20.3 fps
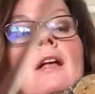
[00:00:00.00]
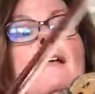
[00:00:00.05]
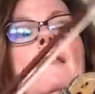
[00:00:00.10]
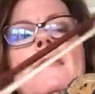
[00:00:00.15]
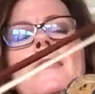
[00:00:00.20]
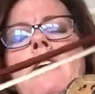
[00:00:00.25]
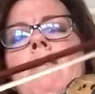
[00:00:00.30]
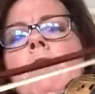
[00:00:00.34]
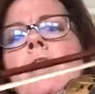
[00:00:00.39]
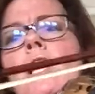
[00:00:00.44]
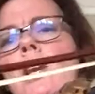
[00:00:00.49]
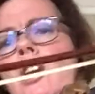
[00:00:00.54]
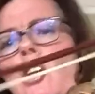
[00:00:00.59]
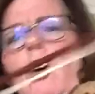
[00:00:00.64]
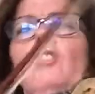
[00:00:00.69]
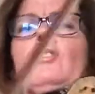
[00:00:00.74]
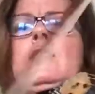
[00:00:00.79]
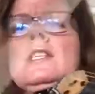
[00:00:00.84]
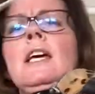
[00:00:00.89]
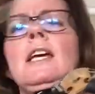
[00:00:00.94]
there are
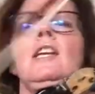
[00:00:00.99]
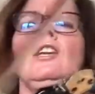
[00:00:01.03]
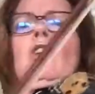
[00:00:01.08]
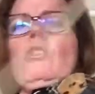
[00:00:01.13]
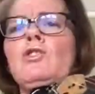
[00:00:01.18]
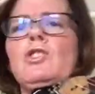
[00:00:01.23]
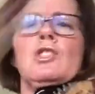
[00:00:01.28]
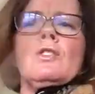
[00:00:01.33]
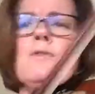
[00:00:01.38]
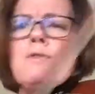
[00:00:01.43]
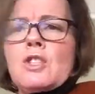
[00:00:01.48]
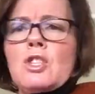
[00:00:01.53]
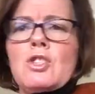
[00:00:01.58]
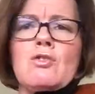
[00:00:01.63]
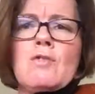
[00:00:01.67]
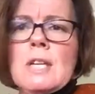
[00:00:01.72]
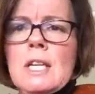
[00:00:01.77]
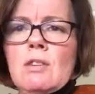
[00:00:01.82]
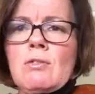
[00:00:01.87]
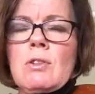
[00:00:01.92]
lots and lots of
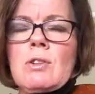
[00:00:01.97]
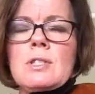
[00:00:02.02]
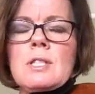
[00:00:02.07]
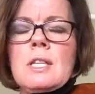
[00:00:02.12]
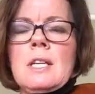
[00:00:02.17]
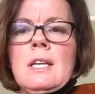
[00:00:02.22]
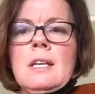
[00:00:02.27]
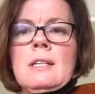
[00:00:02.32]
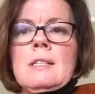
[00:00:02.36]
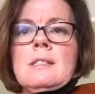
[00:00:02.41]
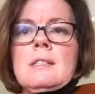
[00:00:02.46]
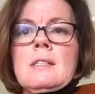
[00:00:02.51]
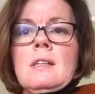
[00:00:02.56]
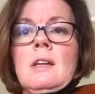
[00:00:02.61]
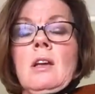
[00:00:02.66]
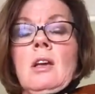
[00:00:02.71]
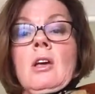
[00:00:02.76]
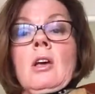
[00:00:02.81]
string crossings,